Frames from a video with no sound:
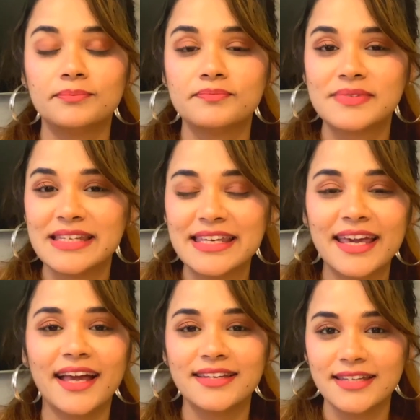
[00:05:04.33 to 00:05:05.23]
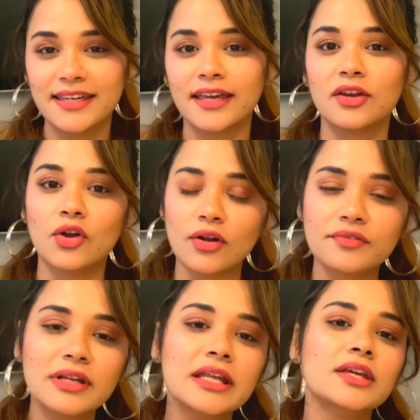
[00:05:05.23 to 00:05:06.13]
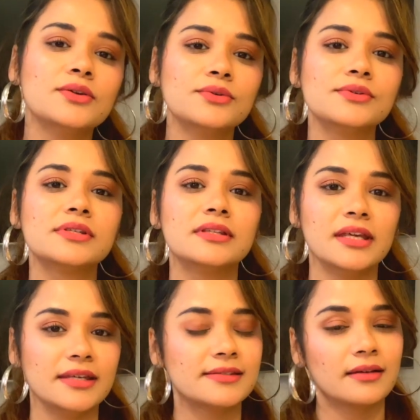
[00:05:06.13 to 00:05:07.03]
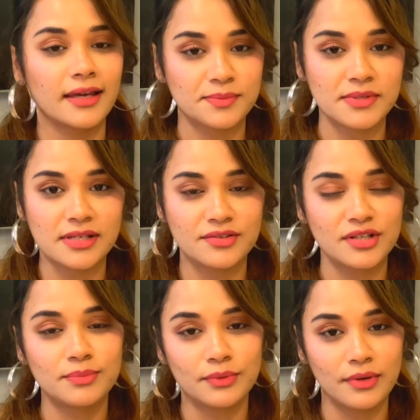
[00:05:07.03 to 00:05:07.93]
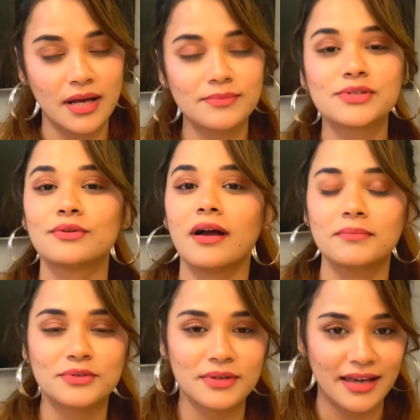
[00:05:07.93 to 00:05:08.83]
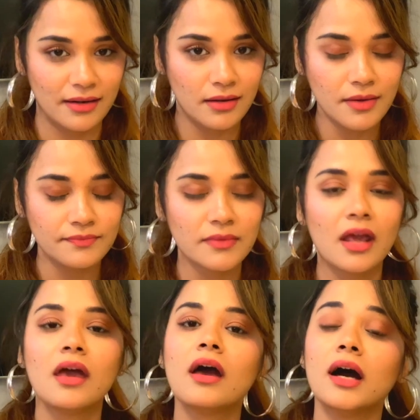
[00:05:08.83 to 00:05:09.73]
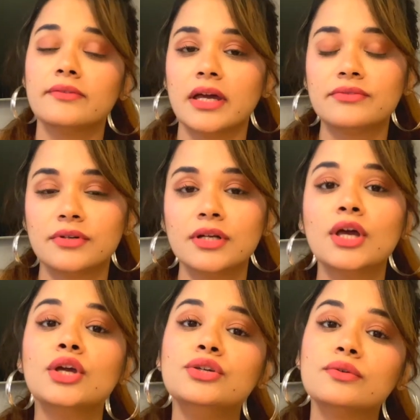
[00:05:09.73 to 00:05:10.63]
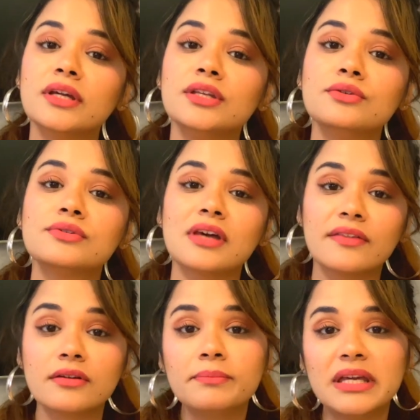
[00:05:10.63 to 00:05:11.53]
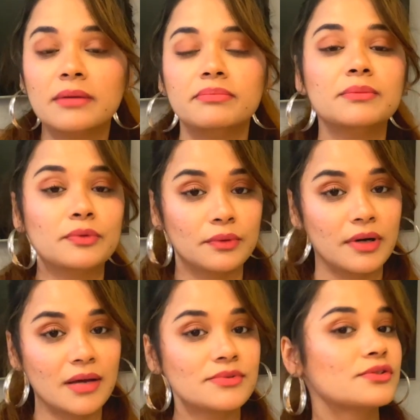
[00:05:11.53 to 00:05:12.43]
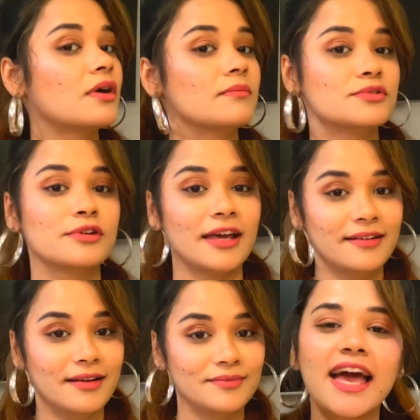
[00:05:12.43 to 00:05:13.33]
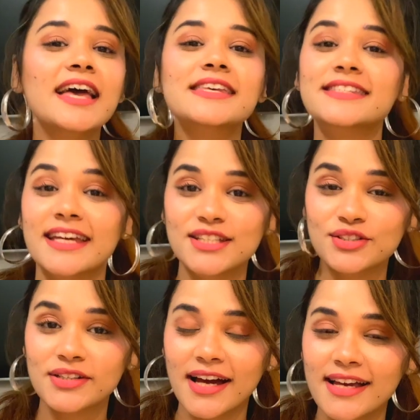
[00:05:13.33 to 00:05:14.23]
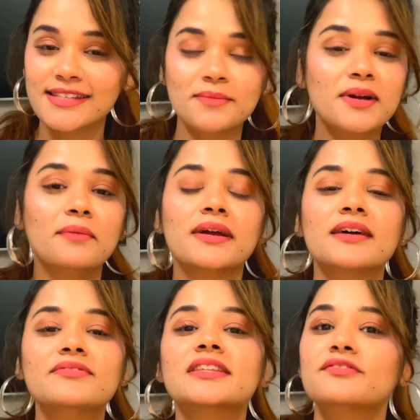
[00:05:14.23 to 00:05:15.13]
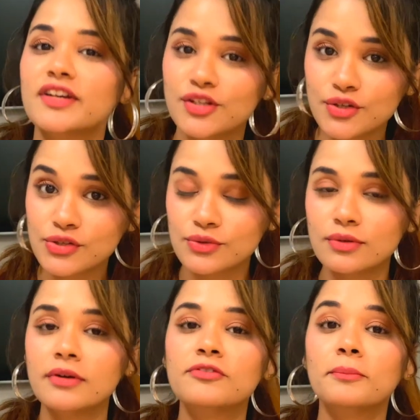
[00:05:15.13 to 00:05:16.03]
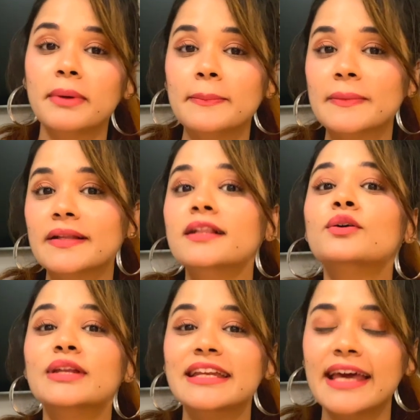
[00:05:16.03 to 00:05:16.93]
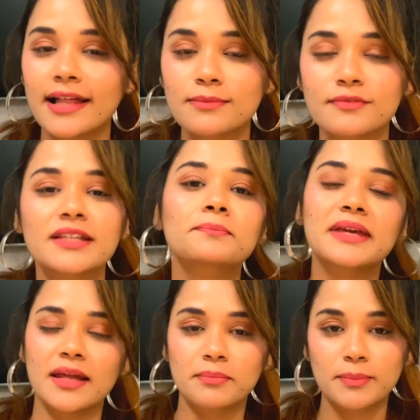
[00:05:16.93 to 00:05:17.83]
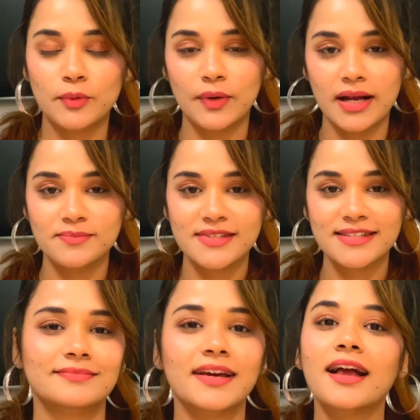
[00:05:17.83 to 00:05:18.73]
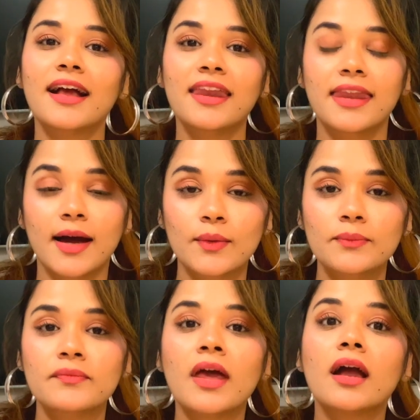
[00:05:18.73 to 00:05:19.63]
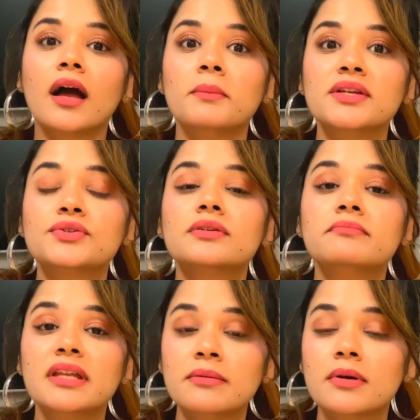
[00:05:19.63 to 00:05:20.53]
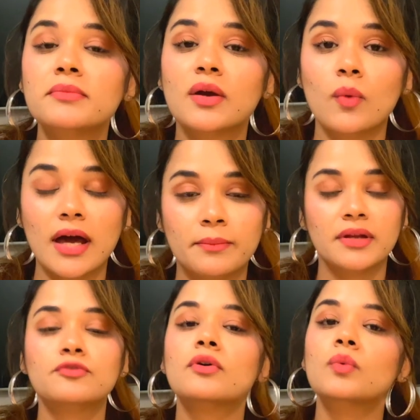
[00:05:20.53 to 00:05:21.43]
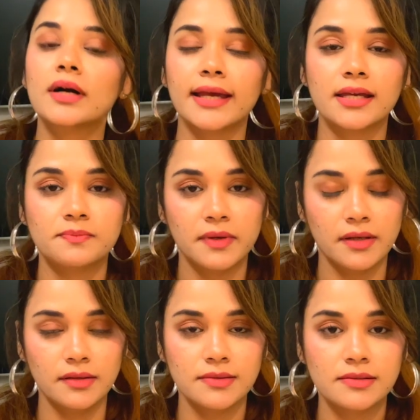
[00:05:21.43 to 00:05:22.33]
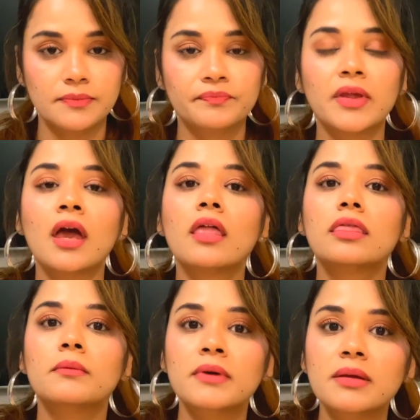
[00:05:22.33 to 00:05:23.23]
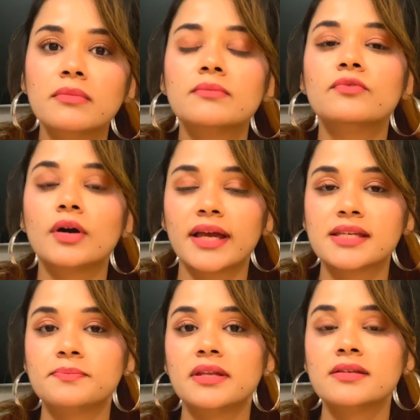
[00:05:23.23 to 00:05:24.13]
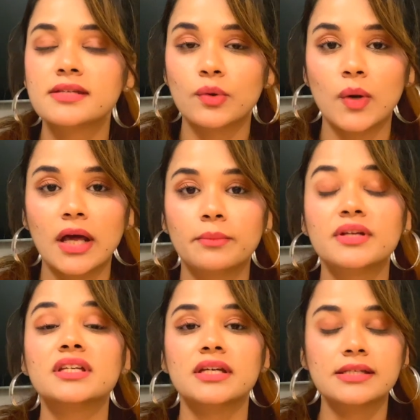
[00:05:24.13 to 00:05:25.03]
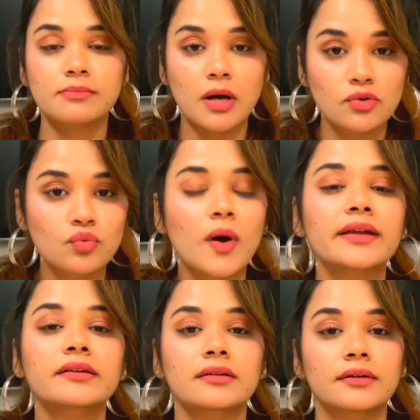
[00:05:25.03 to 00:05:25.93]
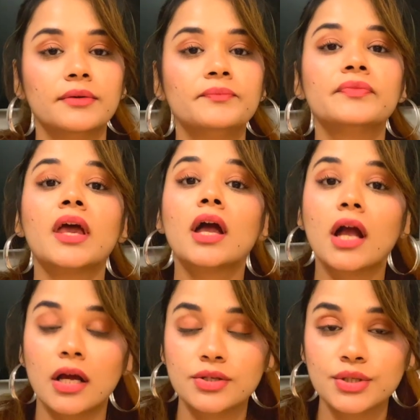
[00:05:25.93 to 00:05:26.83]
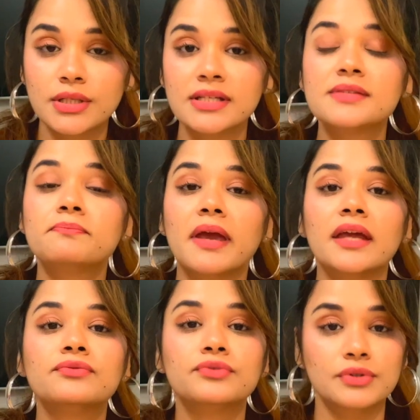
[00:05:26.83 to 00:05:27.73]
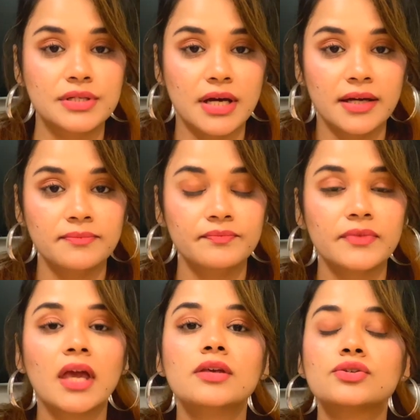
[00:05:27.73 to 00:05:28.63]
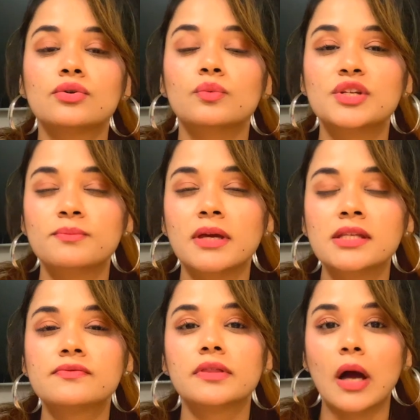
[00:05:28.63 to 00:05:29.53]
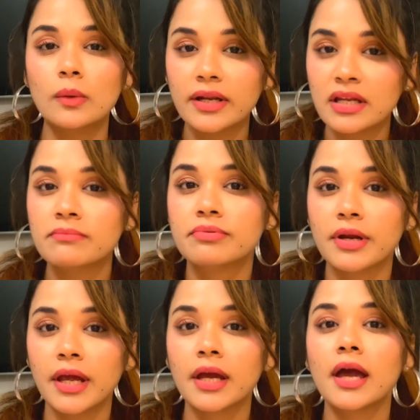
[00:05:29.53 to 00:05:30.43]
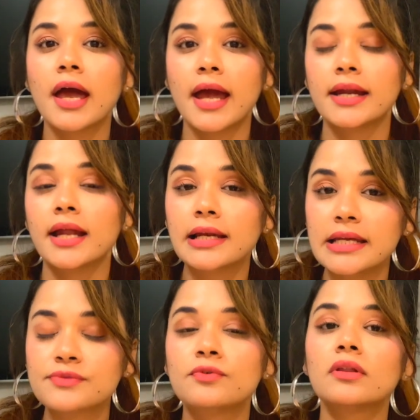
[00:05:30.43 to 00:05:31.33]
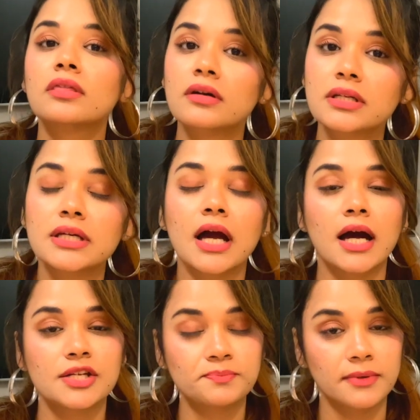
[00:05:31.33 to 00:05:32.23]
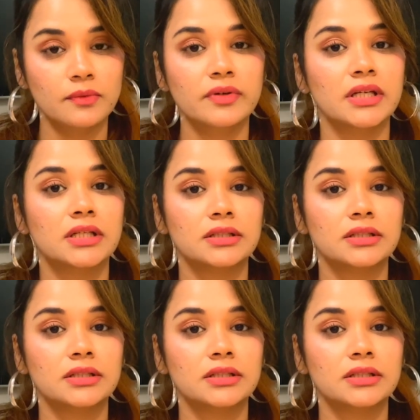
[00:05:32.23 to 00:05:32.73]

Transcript: C and D cannot really use these express entry programs to come to Canada. However, you can use other PNP programs to come to Canada. Stay tuned guys, I'm coming up with a video soon for people who need help with PNP programs. Now, coming to the minimum requirement for work experience. The minimum work experience requirement is about 1 year, continuous paid full time, so which means without any break and at least for 30 hours per week.